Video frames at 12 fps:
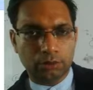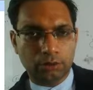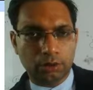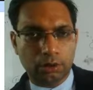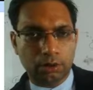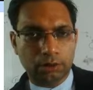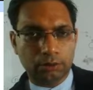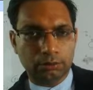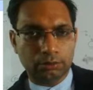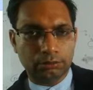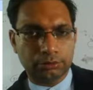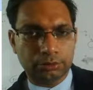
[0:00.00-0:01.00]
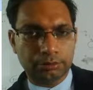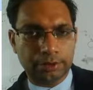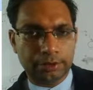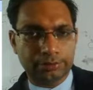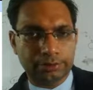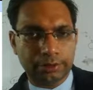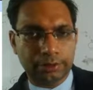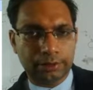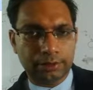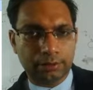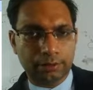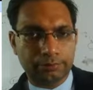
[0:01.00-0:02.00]
log to the base
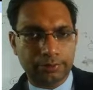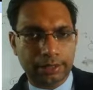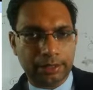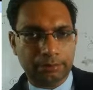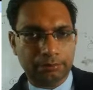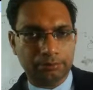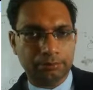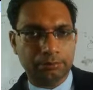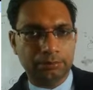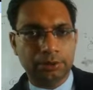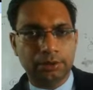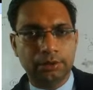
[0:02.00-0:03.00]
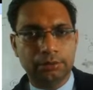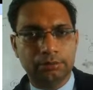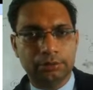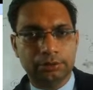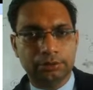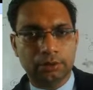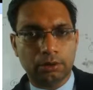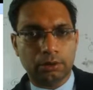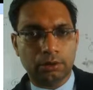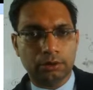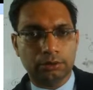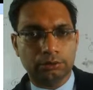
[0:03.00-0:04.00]
a of m plus
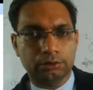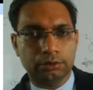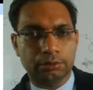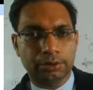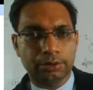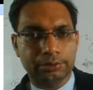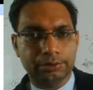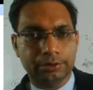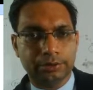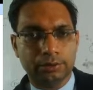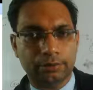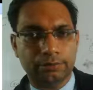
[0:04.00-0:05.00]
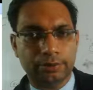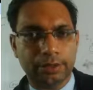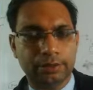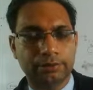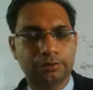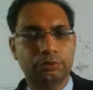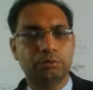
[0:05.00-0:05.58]
log to the base a of n. So